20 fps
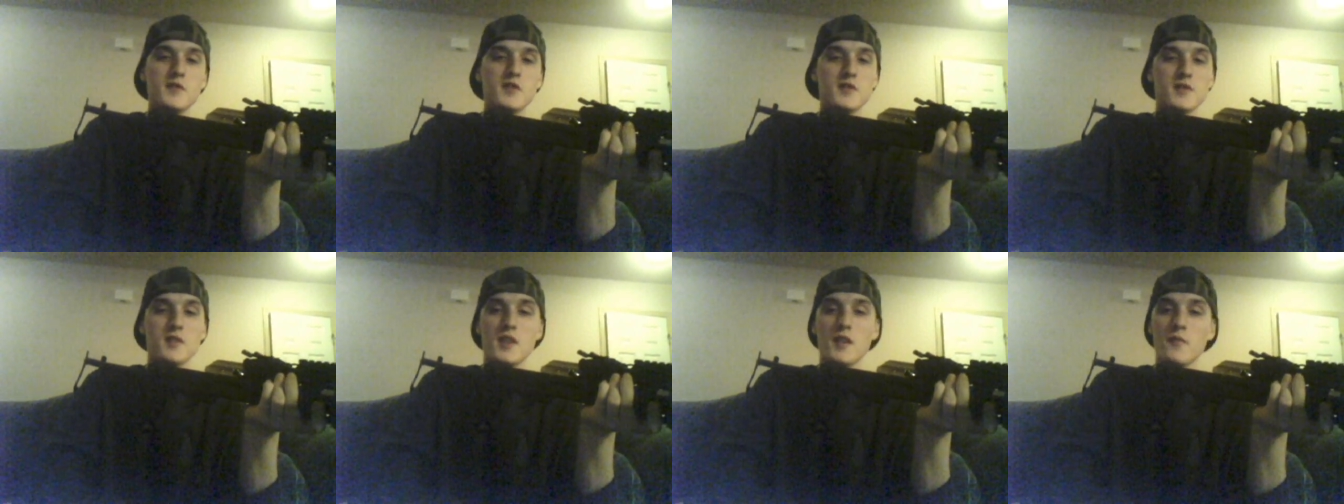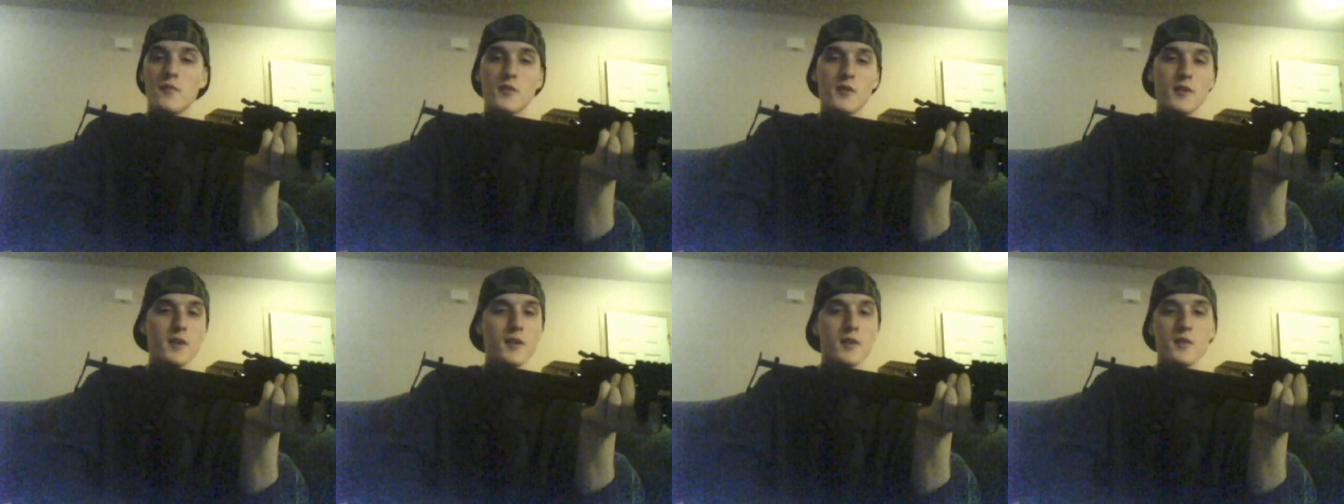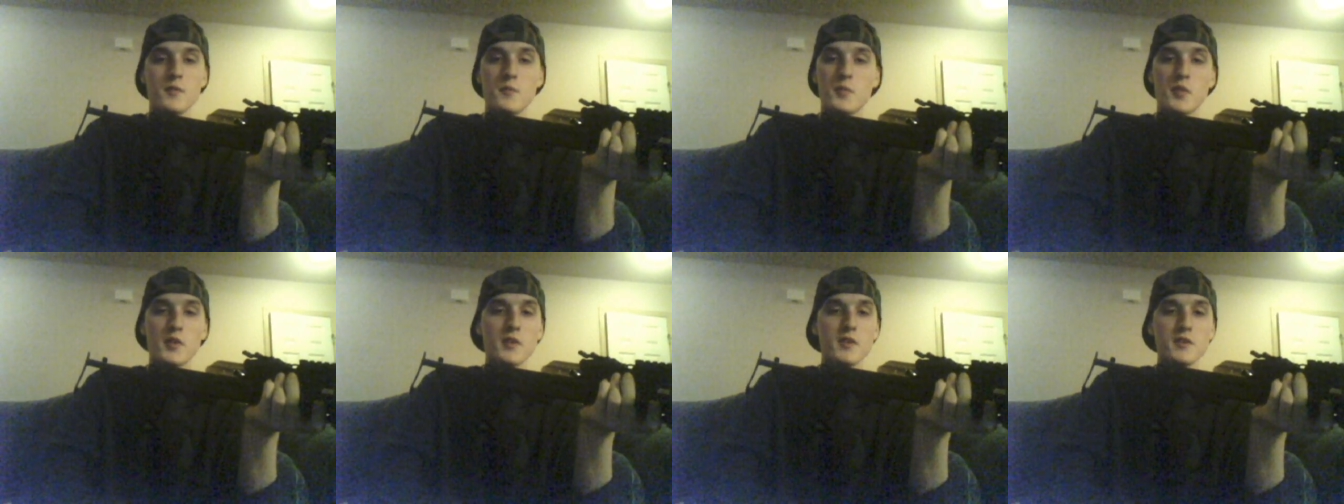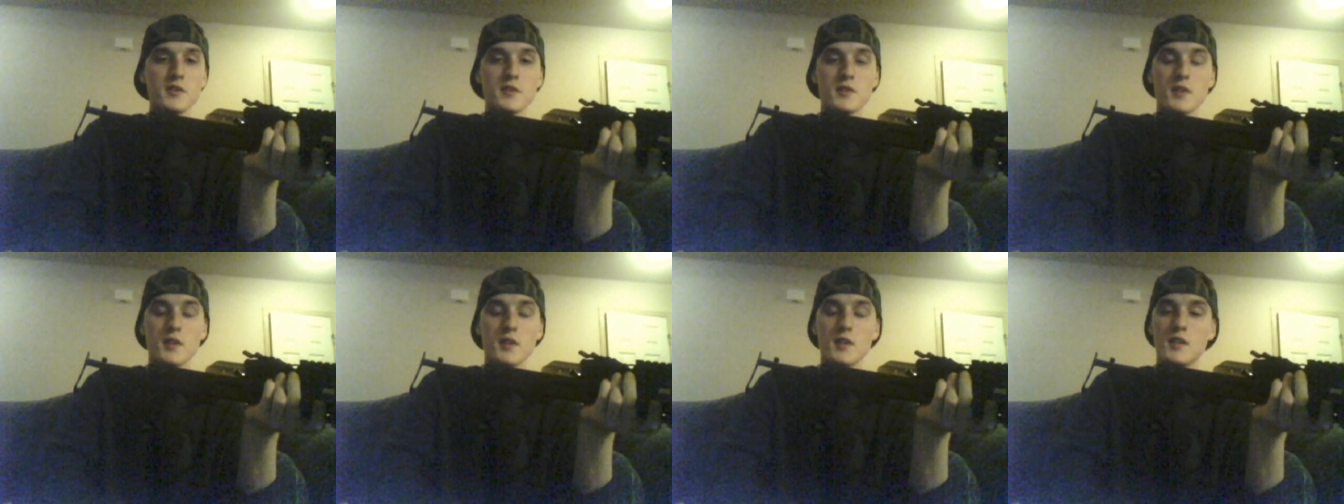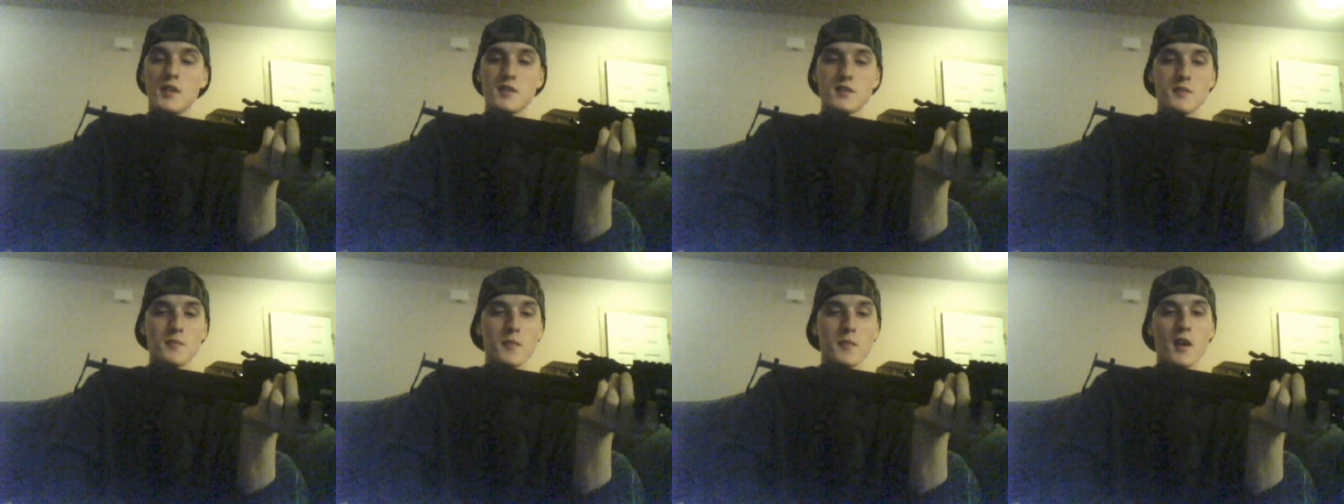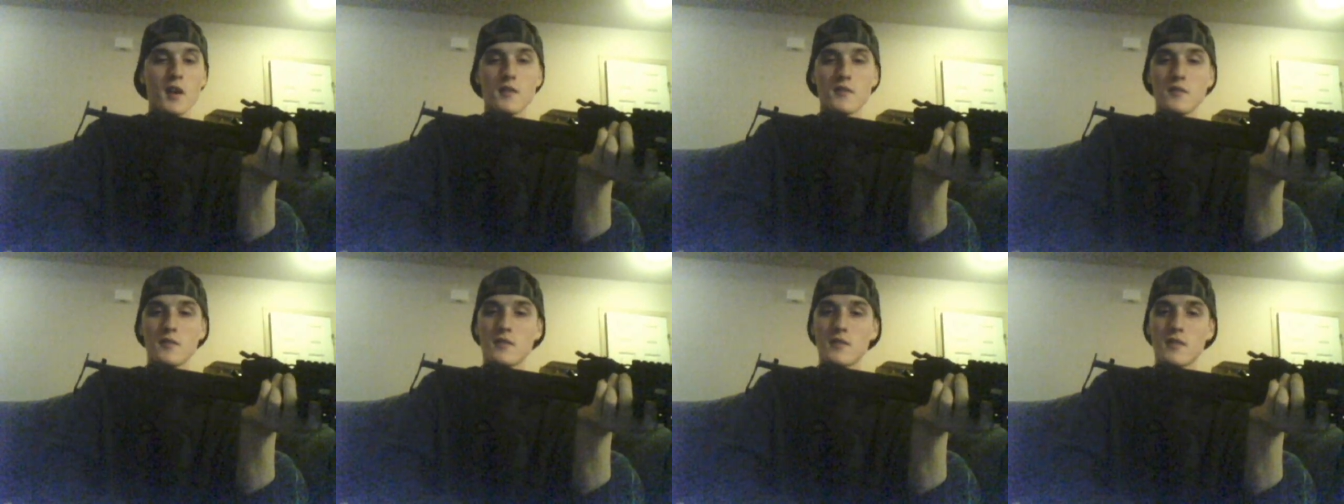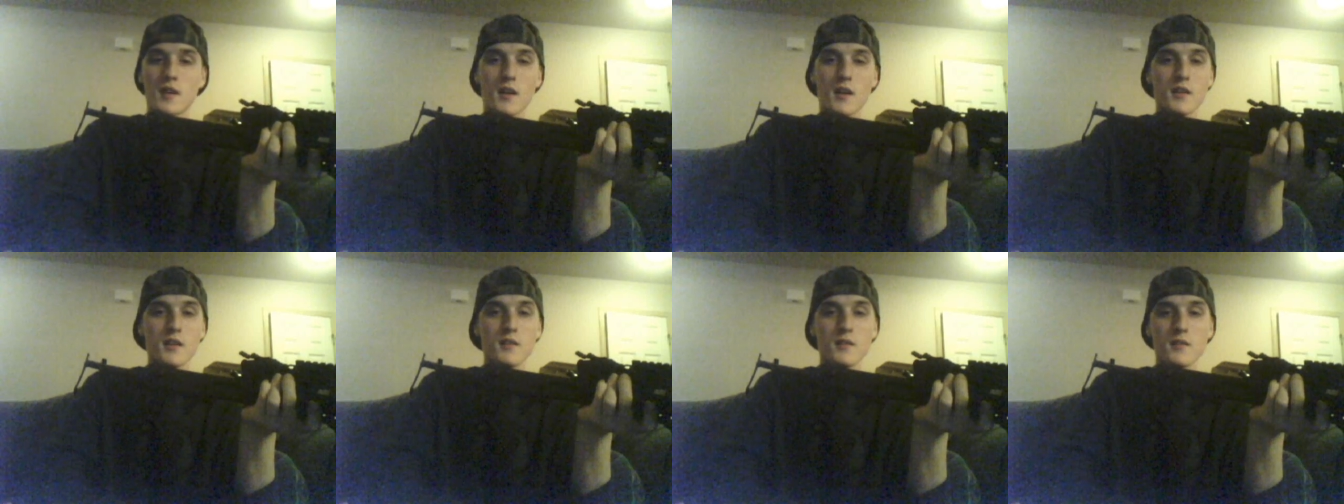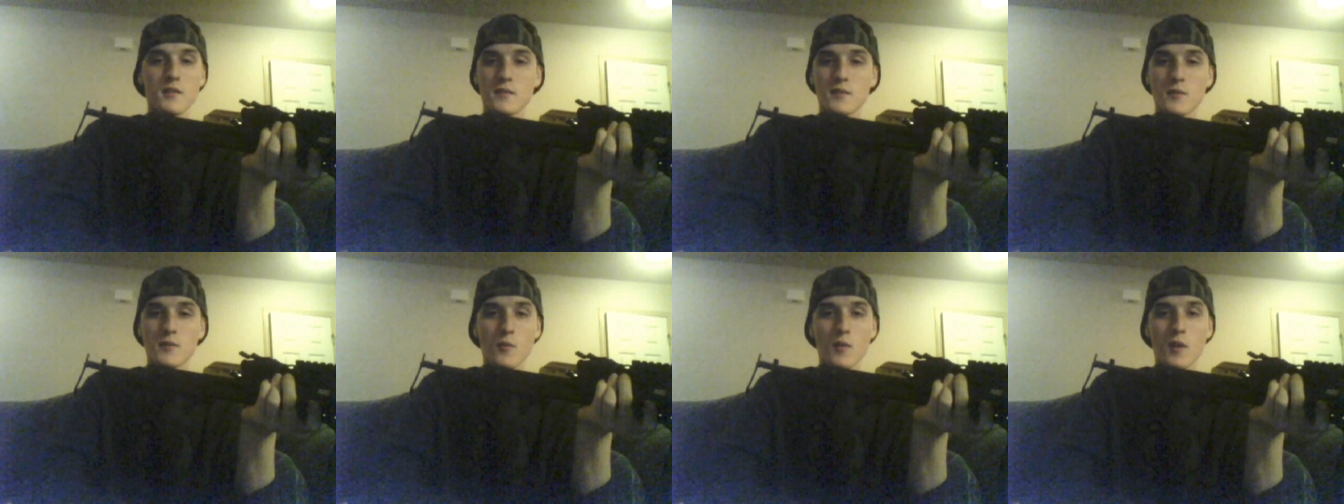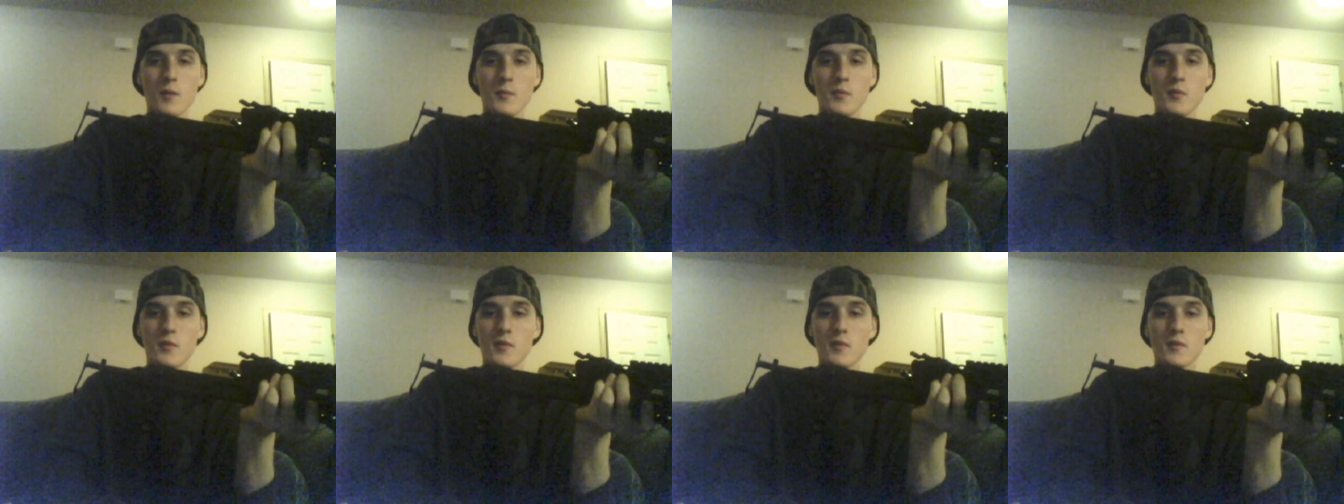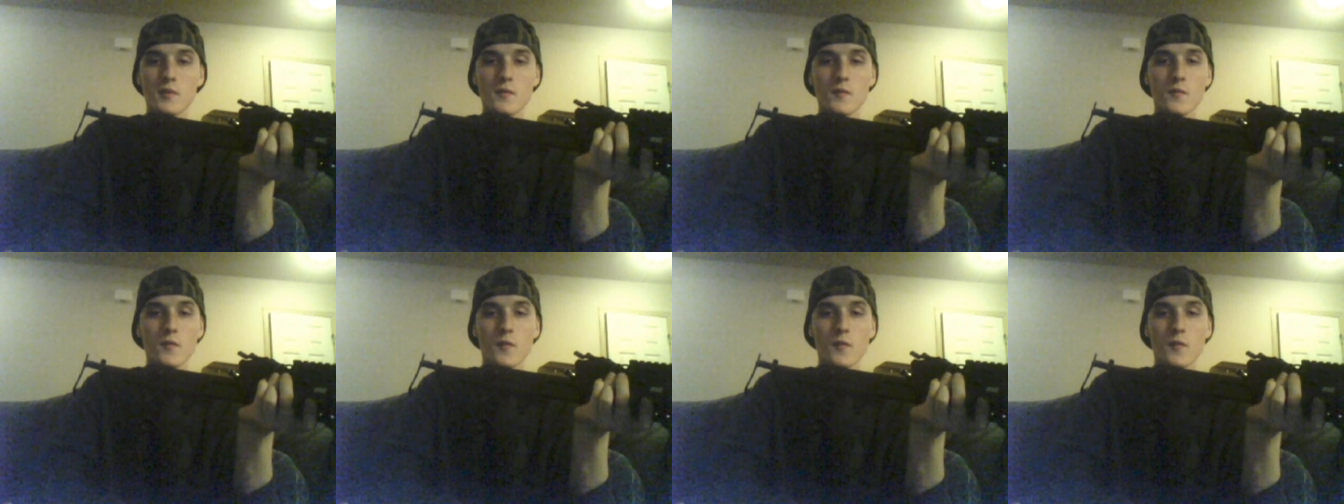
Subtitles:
just give it a good push. It doesn't matter, you're not going to hurt the weapon.